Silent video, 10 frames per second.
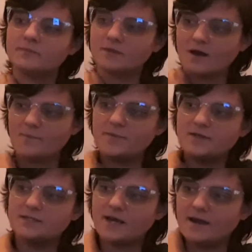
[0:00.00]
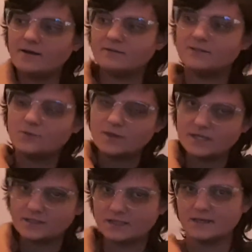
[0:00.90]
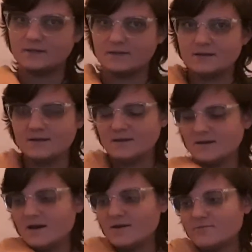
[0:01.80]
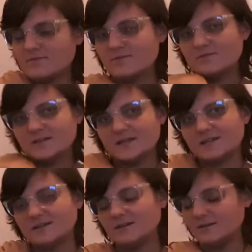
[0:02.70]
up and down, squeezing, unrolling,